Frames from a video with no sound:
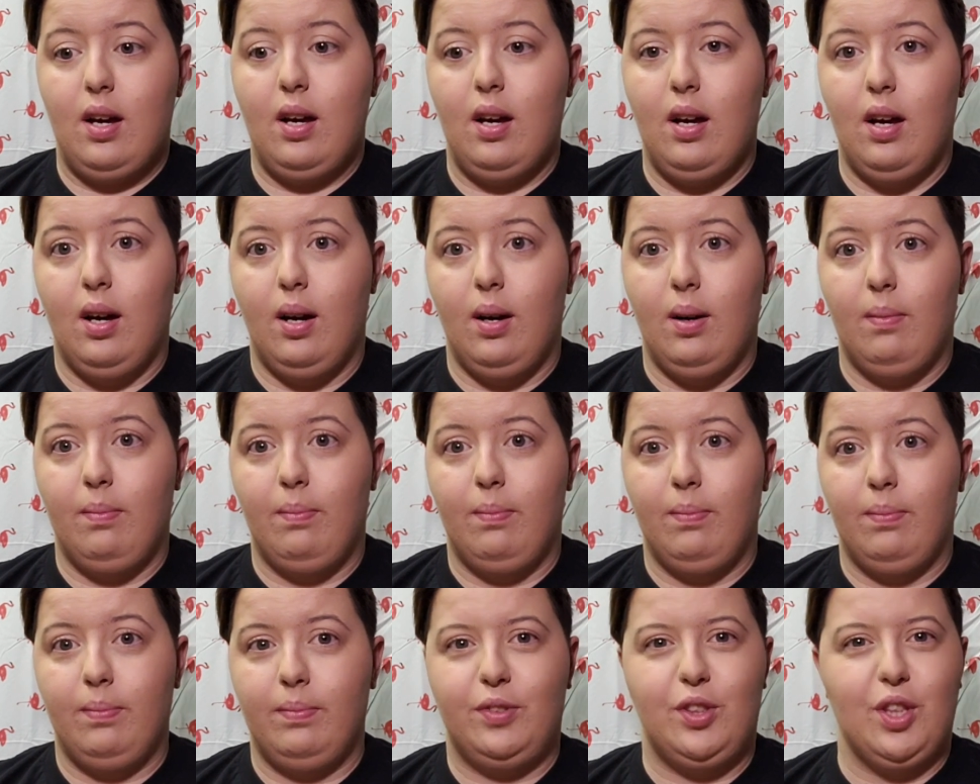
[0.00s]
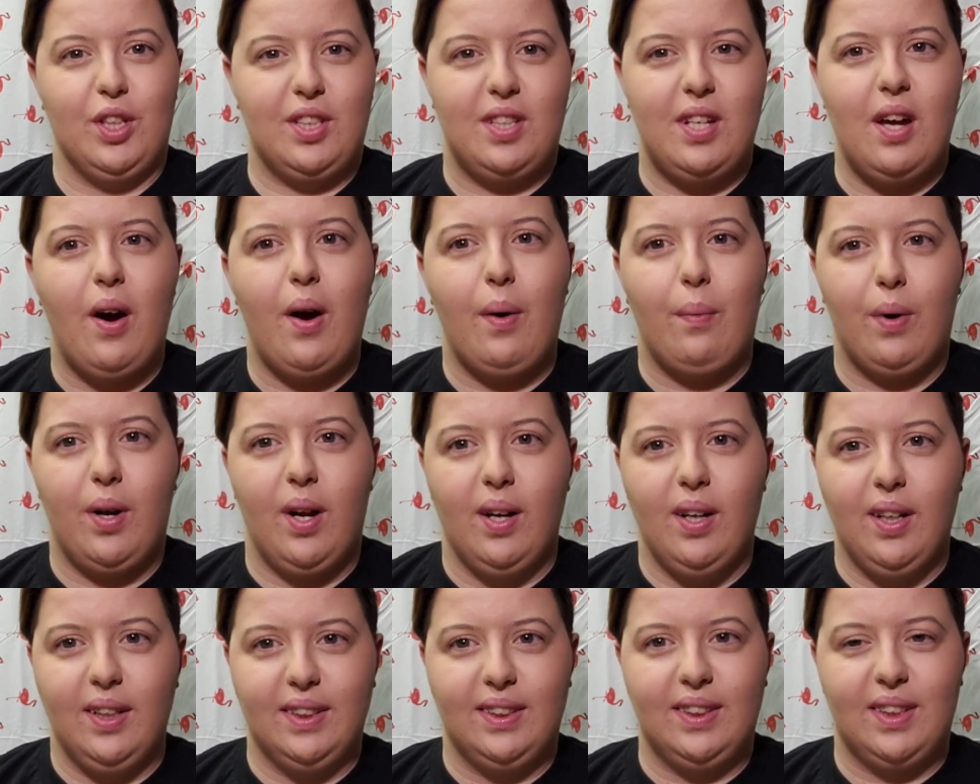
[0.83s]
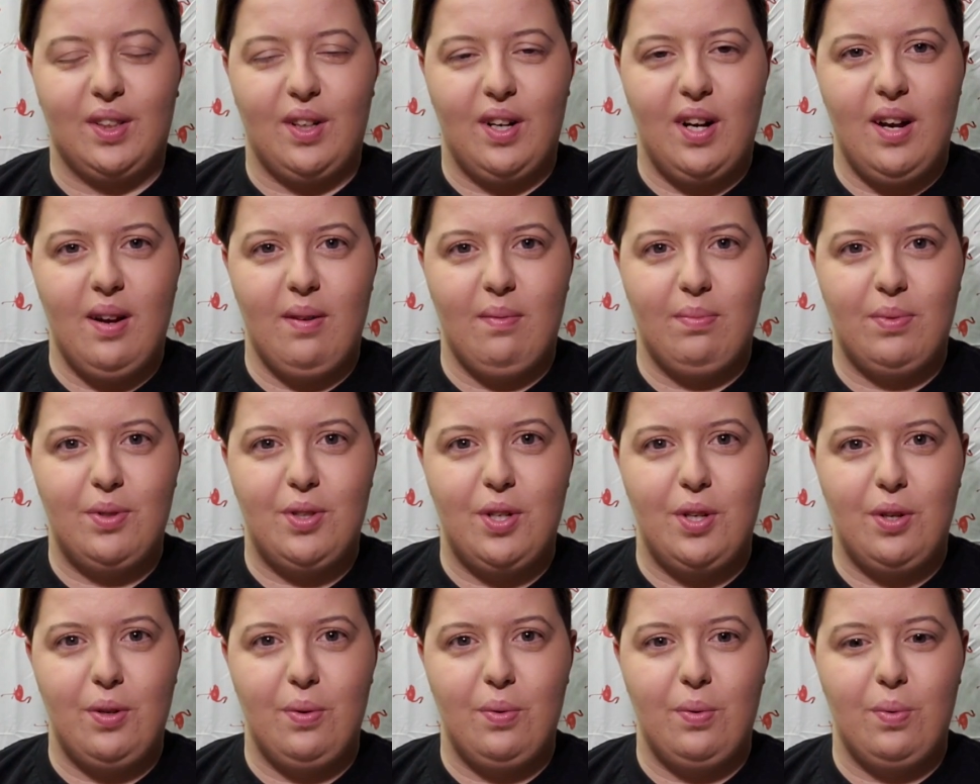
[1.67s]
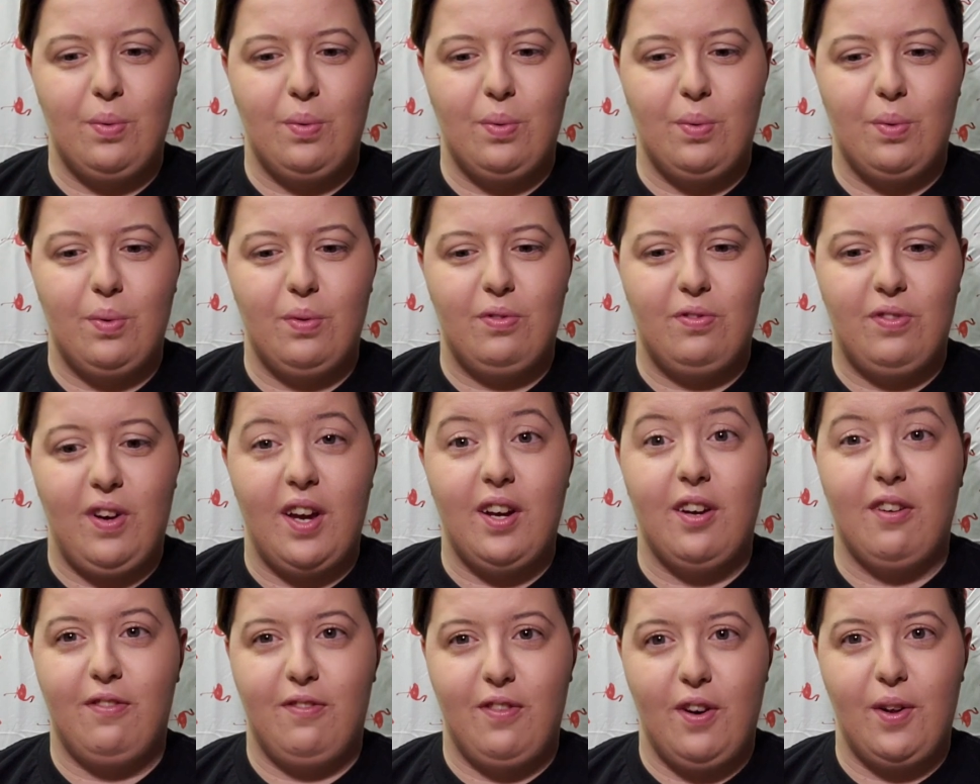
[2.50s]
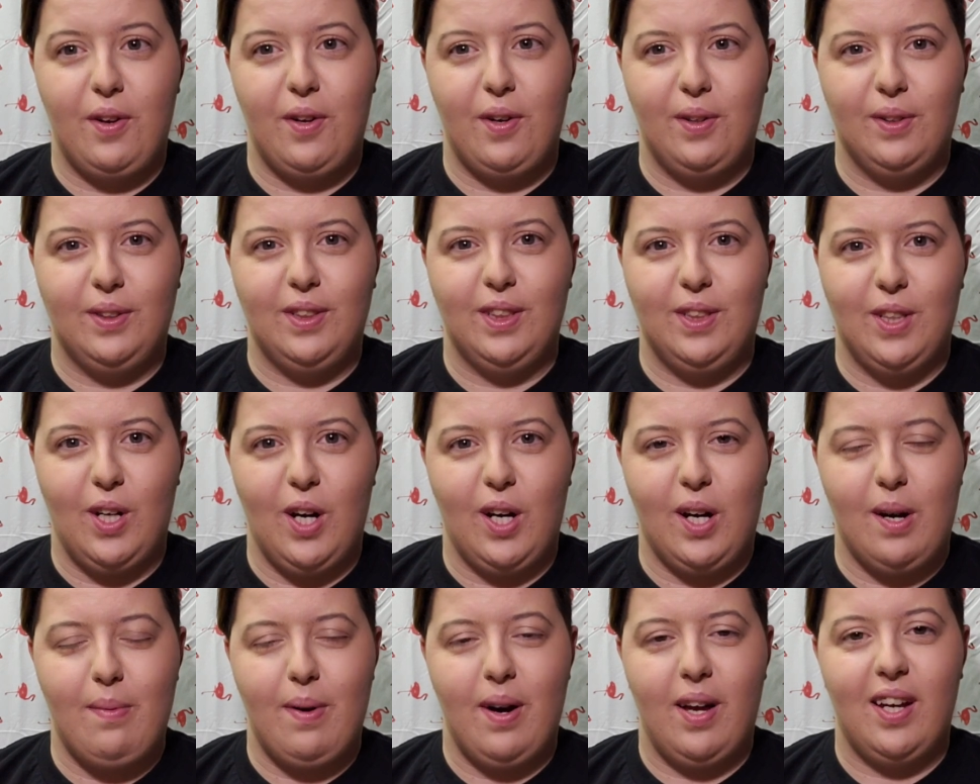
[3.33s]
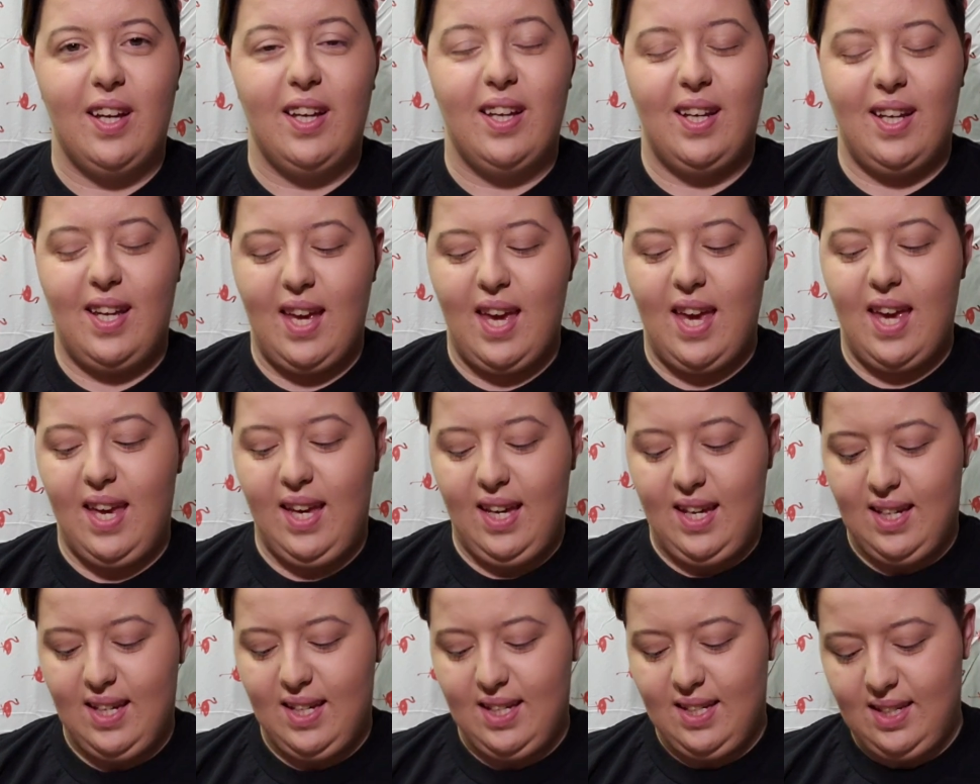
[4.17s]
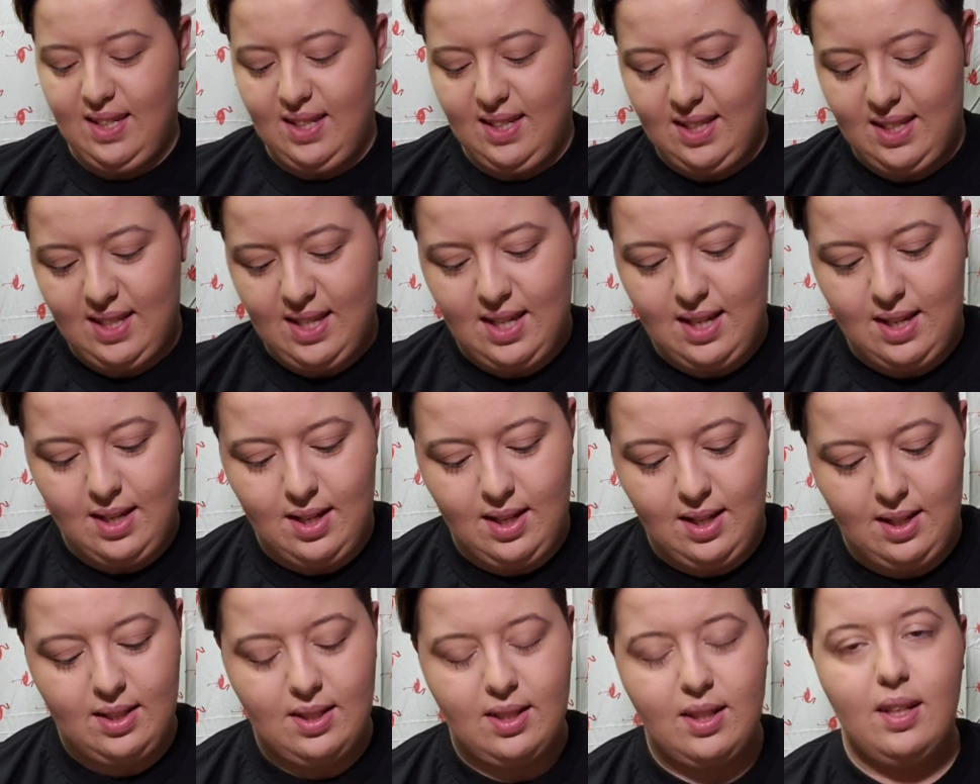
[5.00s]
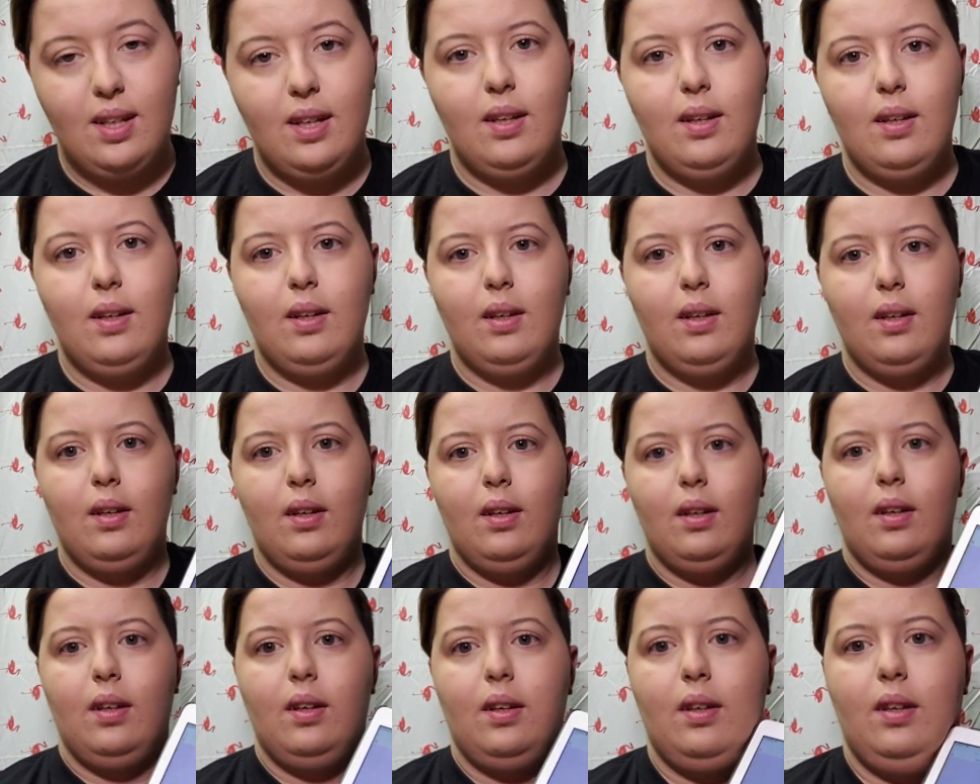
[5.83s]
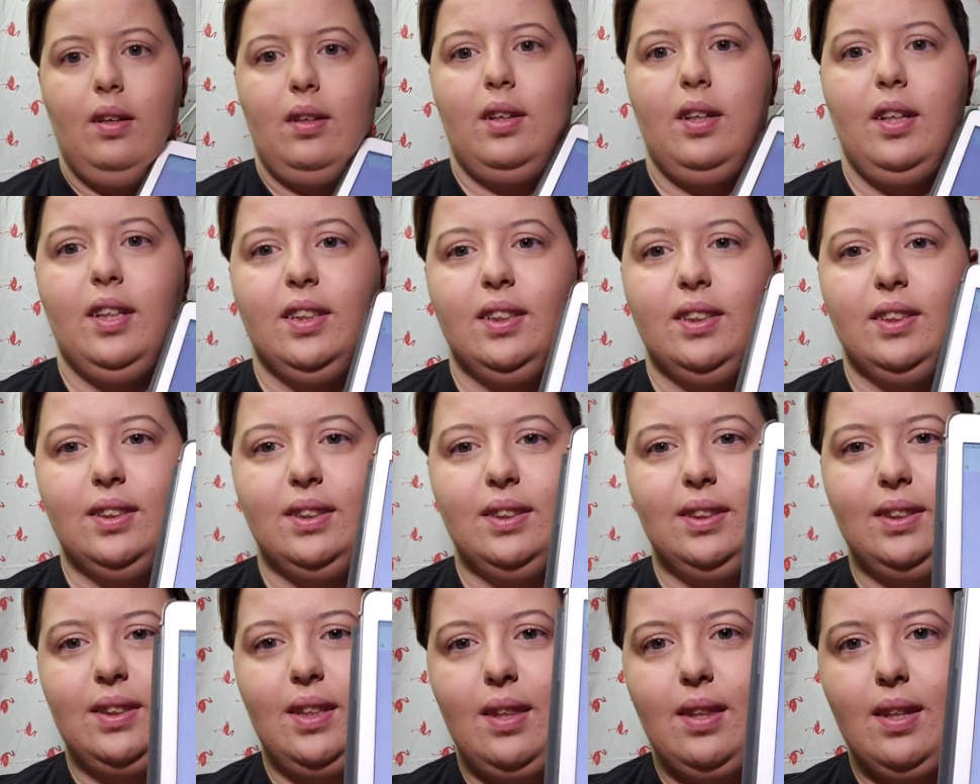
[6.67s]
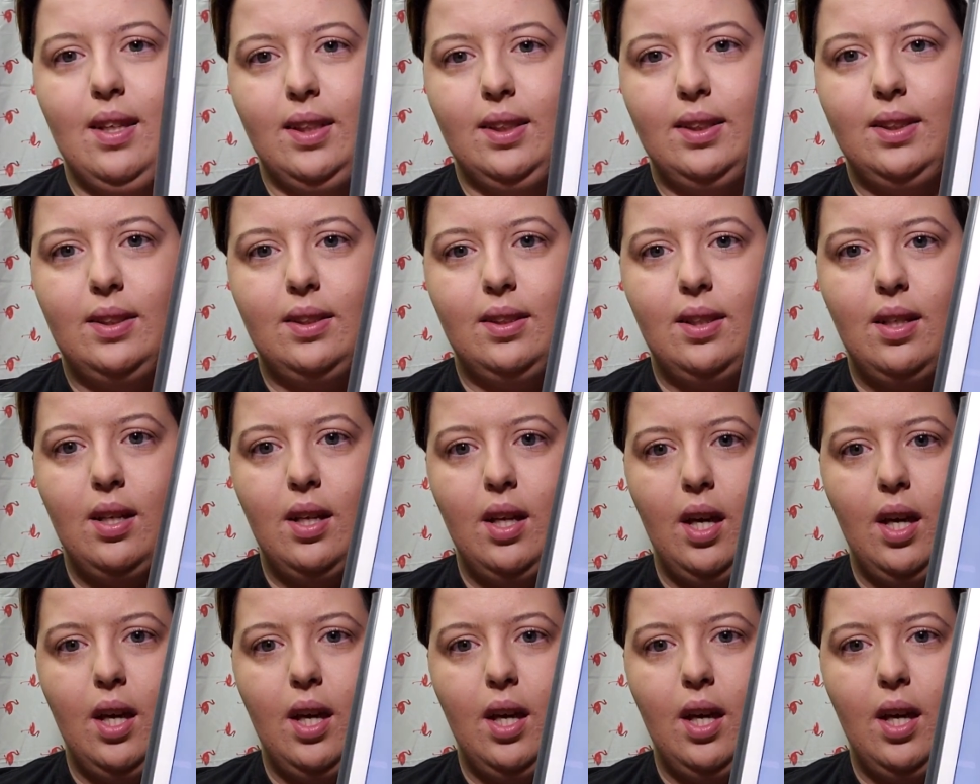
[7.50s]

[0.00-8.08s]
Just now I went on Instagram to find a photo to talk about it, and it is this.